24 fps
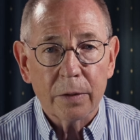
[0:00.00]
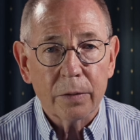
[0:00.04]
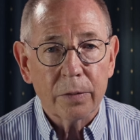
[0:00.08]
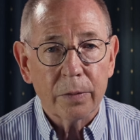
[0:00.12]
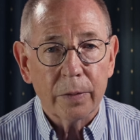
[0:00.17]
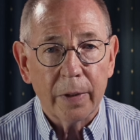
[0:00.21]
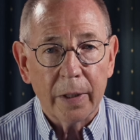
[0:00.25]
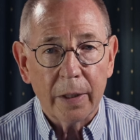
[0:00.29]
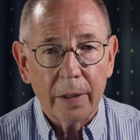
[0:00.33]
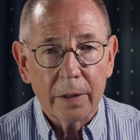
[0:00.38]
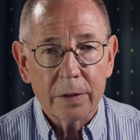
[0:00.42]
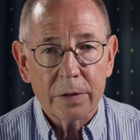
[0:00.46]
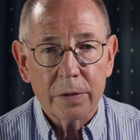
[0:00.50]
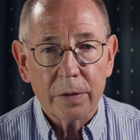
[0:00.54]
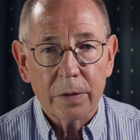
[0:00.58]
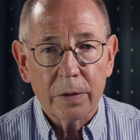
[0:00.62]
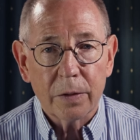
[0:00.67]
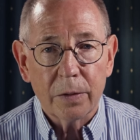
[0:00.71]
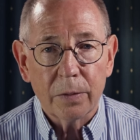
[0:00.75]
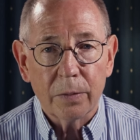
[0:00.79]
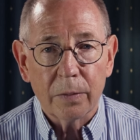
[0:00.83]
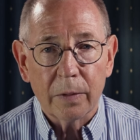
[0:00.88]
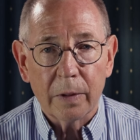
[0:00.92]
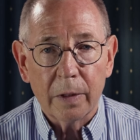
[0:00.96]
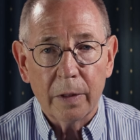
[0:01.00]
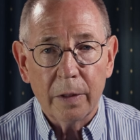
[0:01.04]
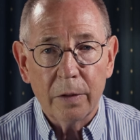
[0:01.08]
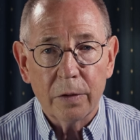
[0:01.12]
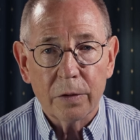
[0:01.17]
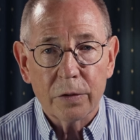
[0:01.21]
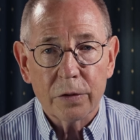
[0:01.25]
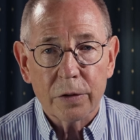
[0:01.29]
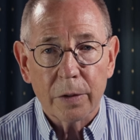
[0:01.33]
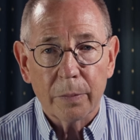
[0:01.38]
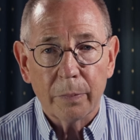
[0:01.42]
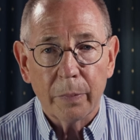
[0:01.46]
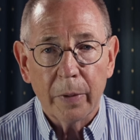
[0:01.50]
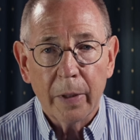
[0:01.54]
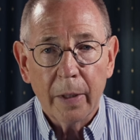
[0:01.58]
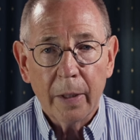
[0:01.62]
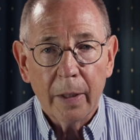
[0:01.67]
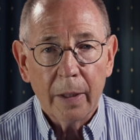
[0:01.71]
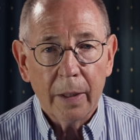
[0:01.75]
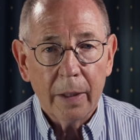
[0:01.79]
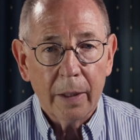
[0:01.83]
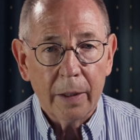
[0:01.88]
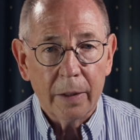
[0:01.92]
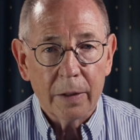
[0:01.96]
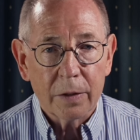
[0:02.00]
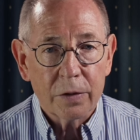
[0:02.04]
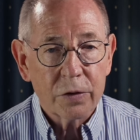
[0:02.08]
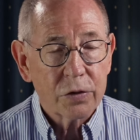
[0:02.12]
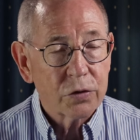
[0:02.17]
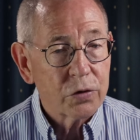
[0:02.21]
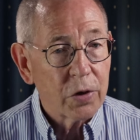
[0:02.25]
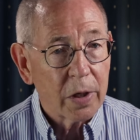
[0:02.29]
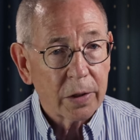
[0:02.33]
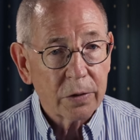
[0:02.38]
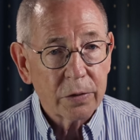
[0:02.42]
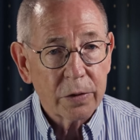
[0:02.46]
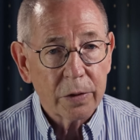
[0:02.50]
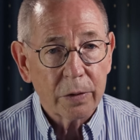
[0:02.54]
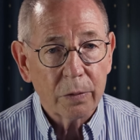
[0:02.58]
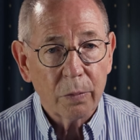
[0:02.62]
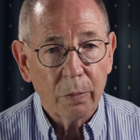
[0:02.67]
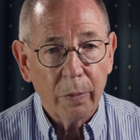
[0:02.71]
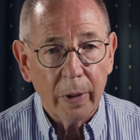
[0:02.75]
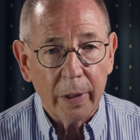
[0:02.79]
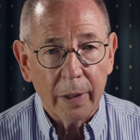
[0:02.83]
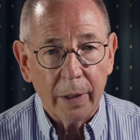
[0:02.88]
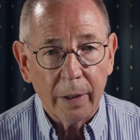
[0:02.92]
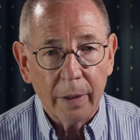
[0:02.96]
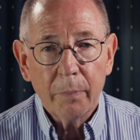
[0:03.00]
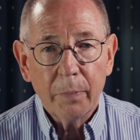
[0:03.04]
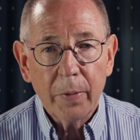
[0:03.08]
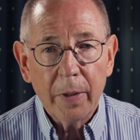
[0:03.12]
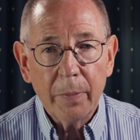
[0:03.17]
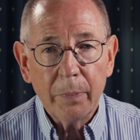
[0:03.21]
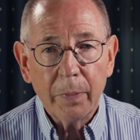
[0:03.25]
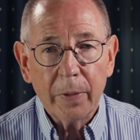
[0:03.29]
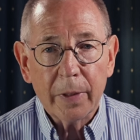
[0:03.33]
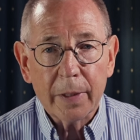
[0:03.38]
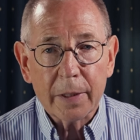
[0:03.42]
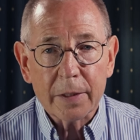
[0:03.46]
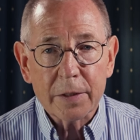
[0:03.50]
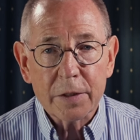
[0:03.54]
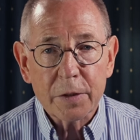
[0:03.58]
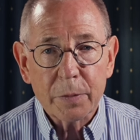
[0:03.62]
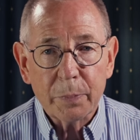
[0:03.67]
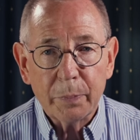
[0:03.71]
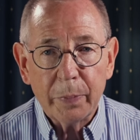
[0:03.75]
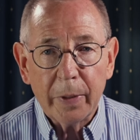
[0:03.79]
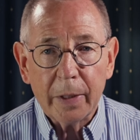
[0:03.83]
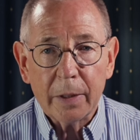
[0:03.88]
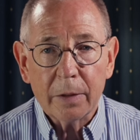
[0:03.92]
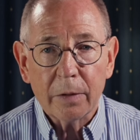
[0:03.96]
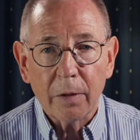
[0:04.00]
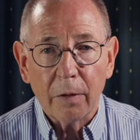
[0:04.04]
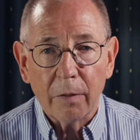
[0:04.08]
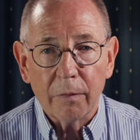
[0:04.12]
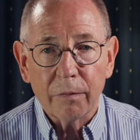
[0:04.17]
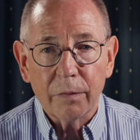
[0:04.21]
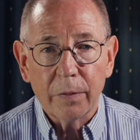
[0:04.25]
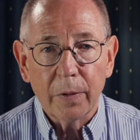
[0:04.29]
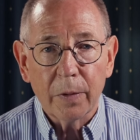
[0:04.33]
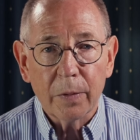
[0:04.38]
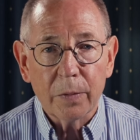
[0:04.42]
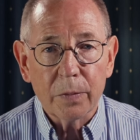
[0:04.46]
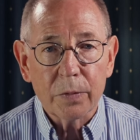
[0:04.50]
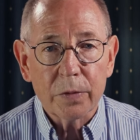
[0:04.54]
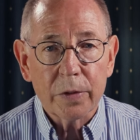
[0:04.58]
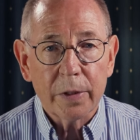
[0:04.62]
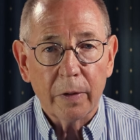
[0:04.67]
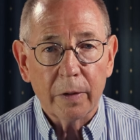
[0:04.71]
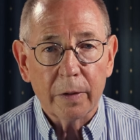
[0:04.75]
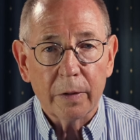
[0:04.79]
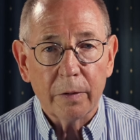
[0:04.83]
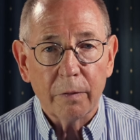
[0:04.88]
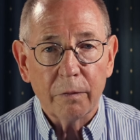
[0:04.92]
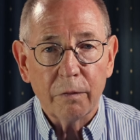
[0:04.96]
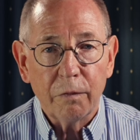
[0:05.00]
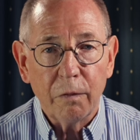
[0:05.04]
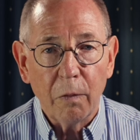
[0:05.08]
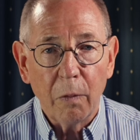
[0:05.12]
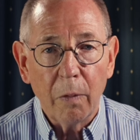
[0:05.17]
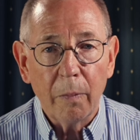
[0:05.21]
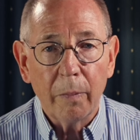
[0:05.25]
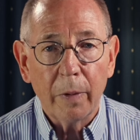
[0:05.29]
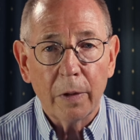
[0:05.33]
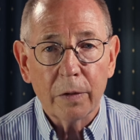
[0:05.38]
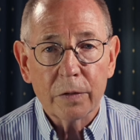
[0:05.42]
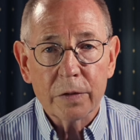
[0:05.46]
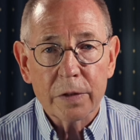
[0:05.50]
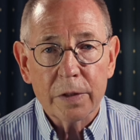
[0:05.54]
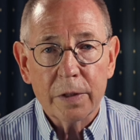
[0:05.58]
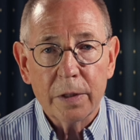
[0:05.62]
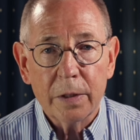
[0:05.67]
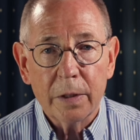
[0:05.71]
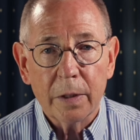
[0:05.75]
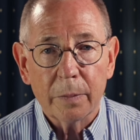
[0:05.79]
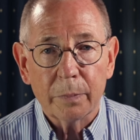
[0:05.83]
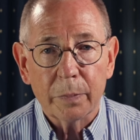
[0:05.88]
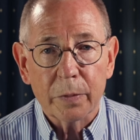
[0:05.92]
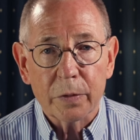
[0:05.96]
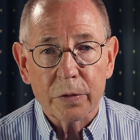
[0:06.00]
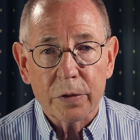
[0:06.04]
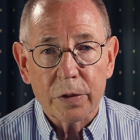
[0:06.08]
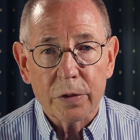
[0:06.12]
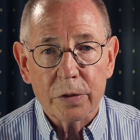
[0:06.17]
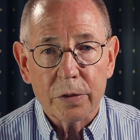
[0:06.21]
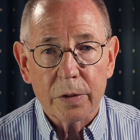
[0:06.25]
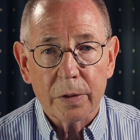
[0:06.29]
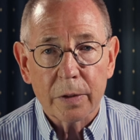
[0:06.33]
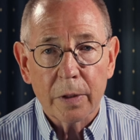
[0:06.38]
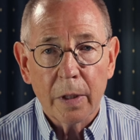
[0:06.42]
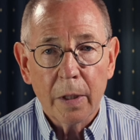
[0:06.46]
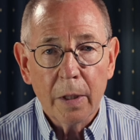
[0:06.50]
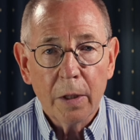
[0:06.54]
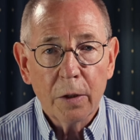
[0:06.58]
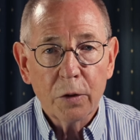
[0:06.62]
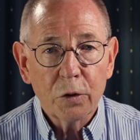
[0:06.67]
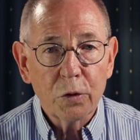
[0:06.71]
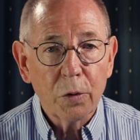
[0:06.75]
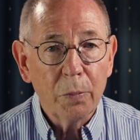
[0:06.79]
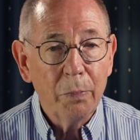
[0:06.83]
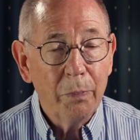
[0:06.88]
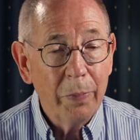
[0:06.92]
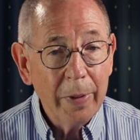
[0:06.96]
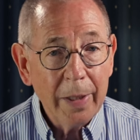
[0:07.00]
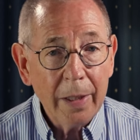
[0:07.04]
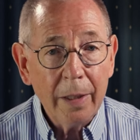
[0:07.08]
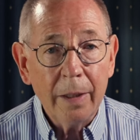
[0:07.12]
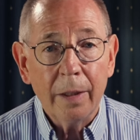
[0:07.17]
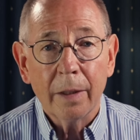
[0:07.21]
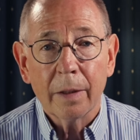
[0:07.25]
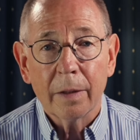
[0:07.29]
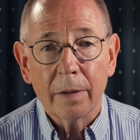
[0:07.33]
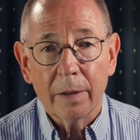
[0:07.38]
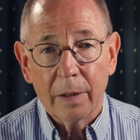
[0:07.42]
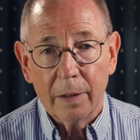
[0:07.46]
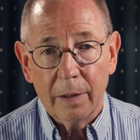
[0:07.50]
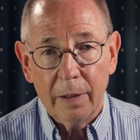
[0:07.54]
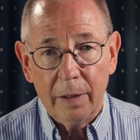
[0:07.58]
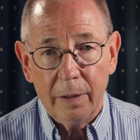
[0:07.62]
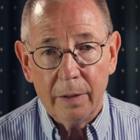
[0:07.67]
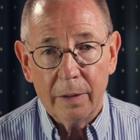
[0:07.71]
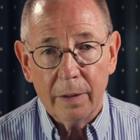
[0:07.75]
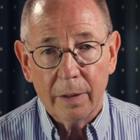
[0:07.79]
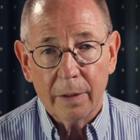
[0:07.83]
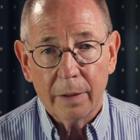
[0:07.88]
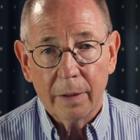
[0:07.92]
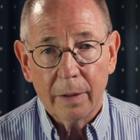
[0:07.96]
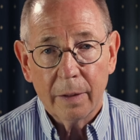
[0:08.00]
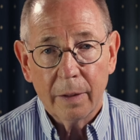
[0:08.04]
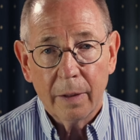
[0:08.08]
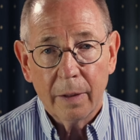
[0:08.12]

to execute leadership in a structured way. People expect of those in a formal senior position to be the leader.